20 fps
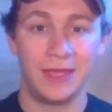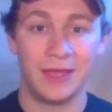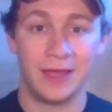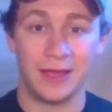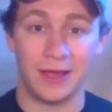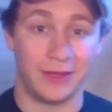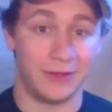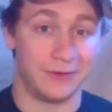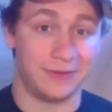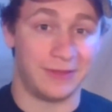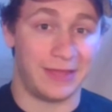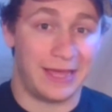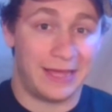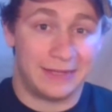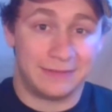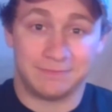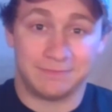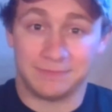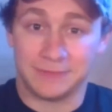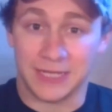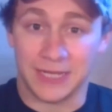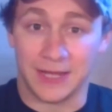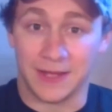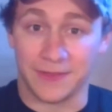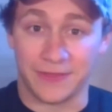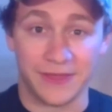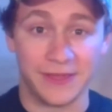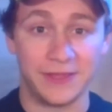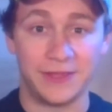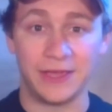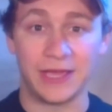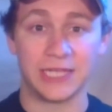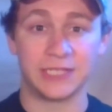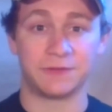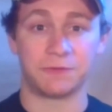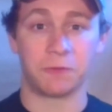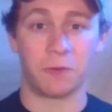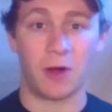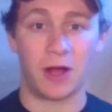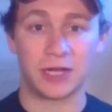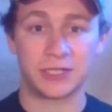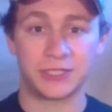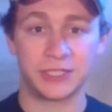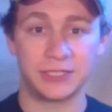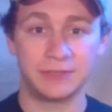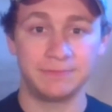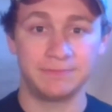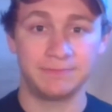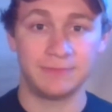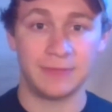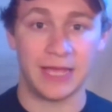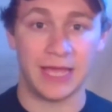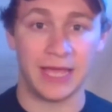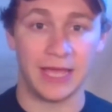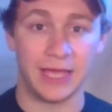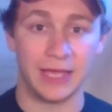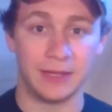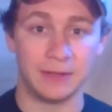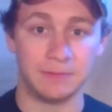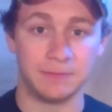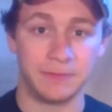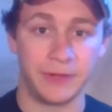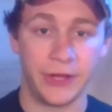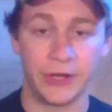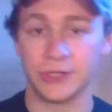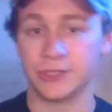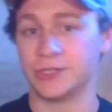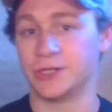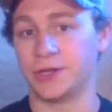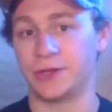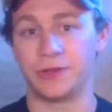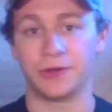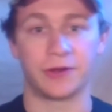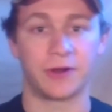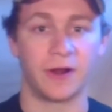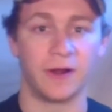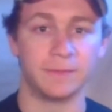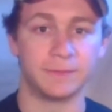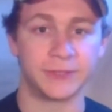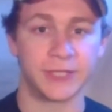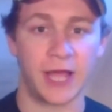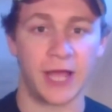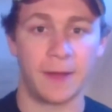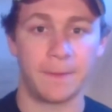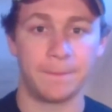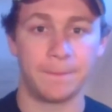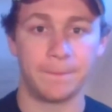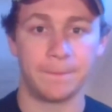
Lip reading: Other than that, thank you guys for watching, and here's another carp shot.